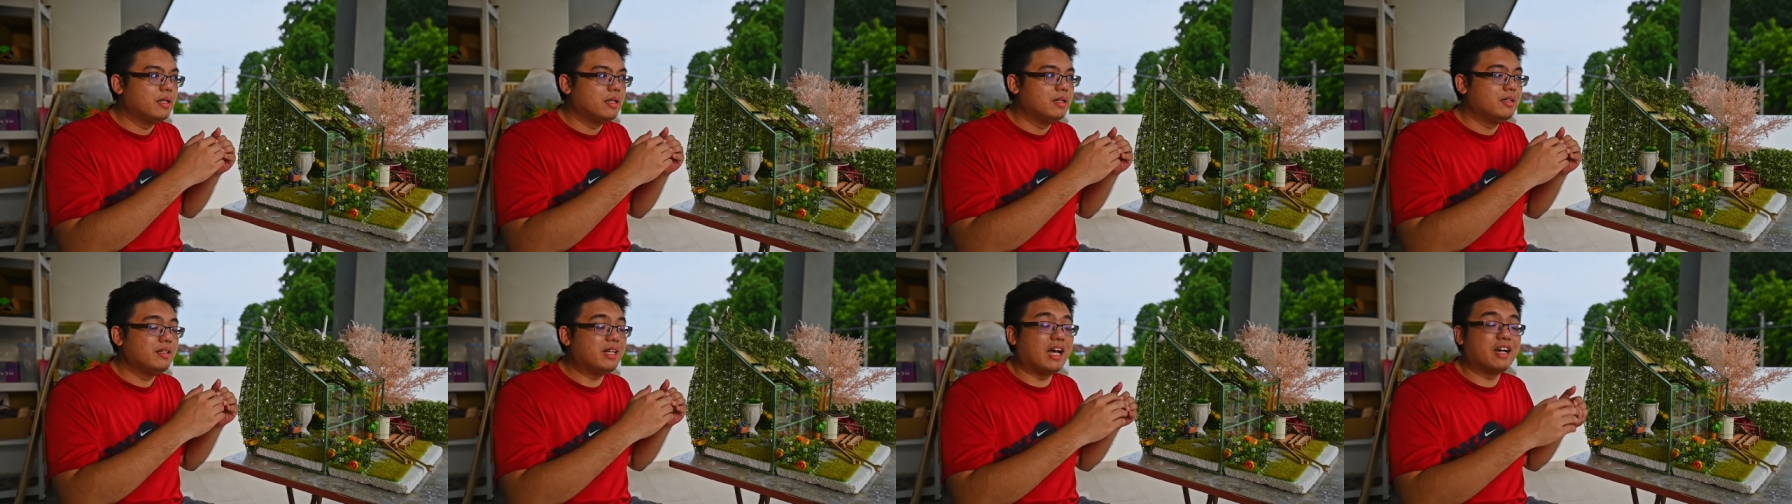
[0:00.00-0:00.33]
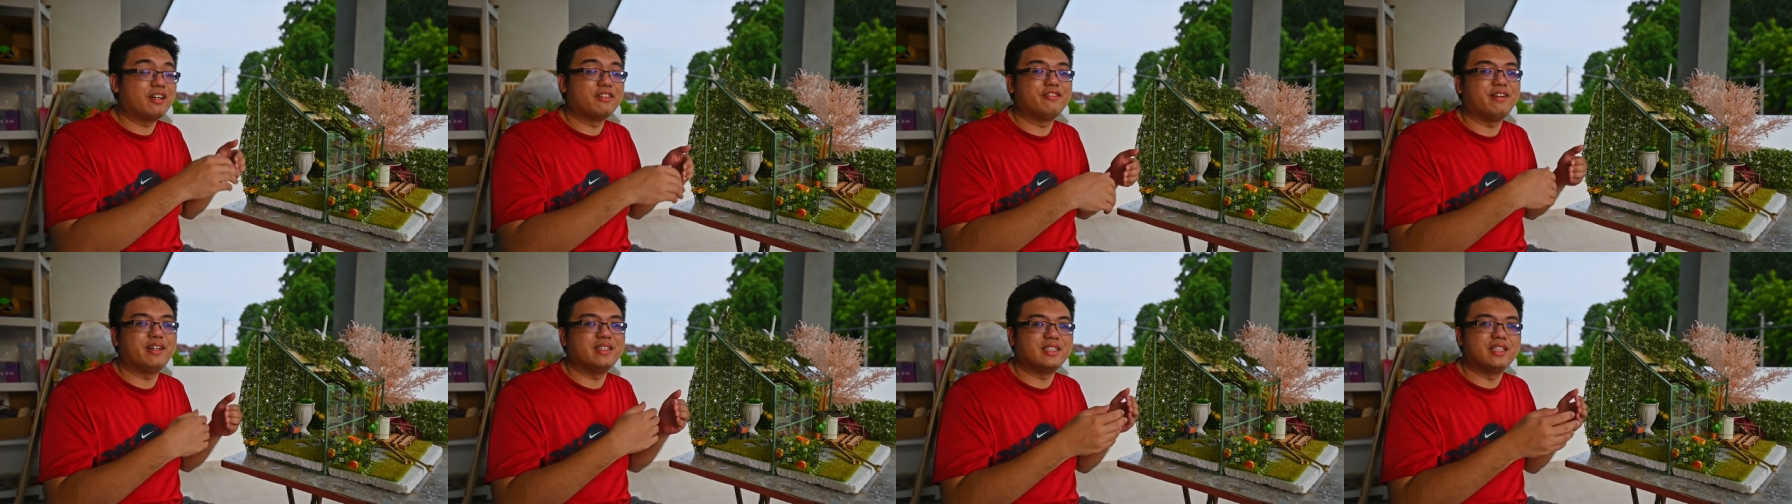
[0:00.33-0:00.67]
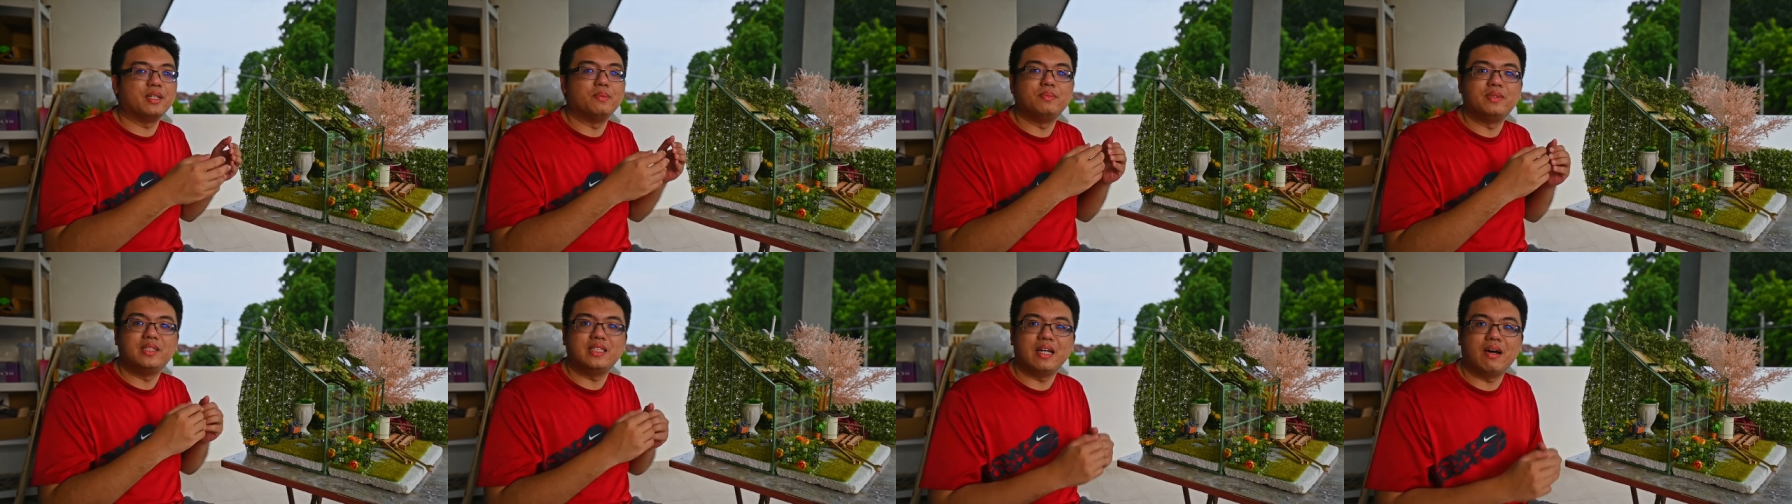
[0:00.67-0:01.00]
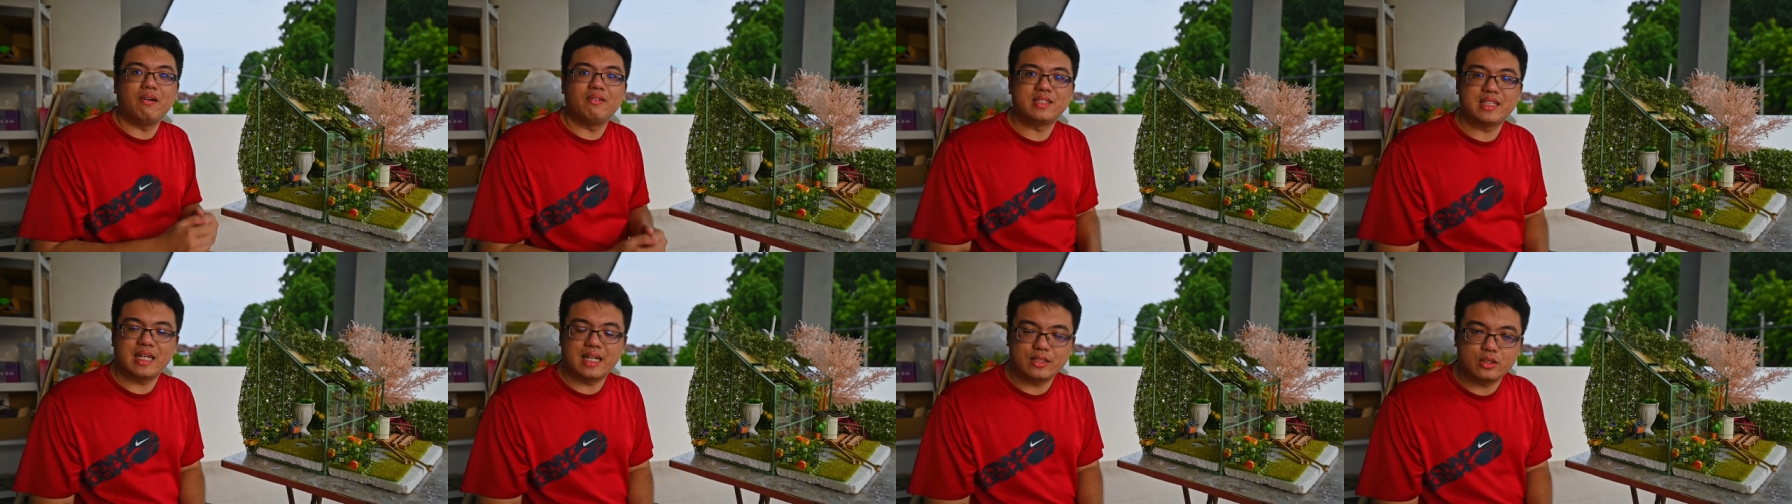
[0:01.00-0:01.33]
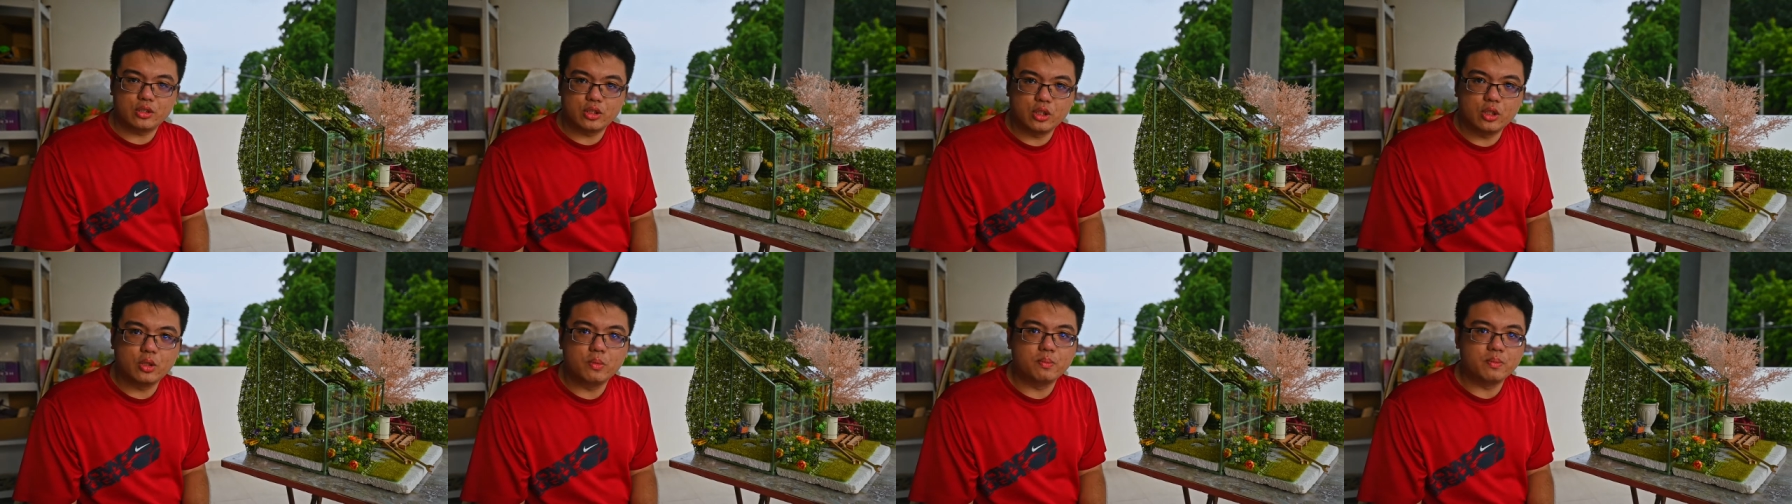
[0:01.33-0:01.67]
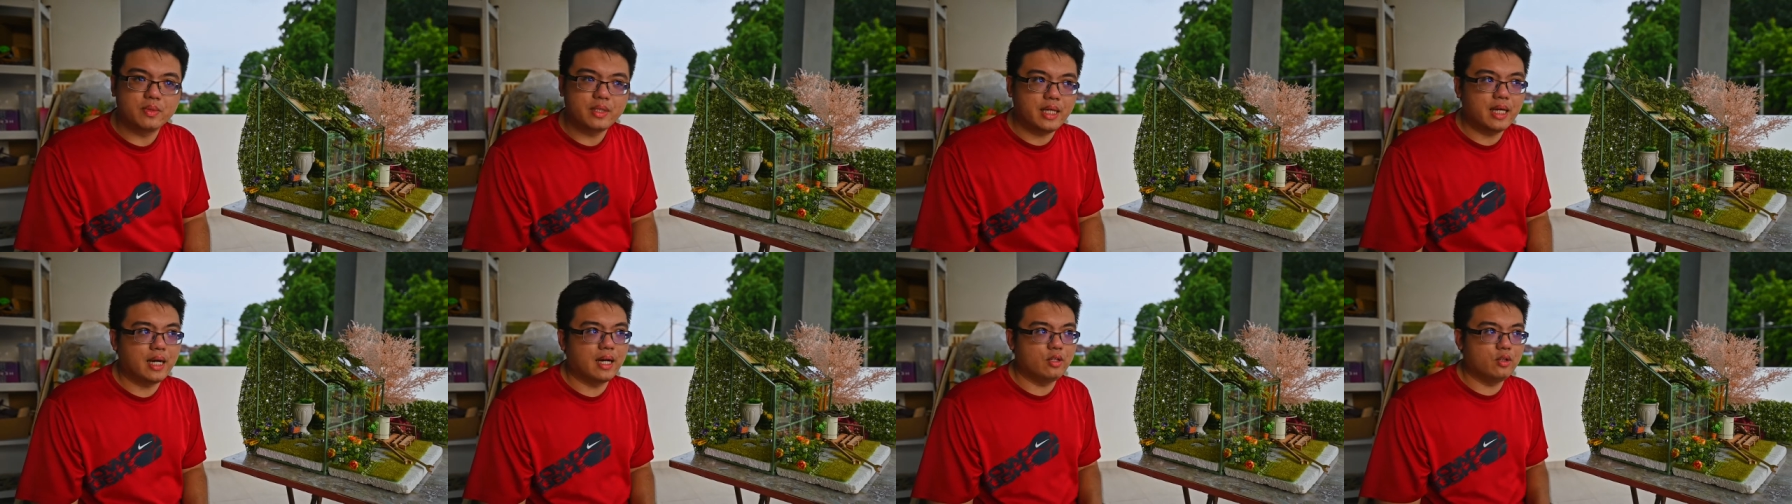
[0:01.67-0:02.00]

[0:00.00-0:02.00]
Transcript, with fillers: decorate themselves at home. Yeah,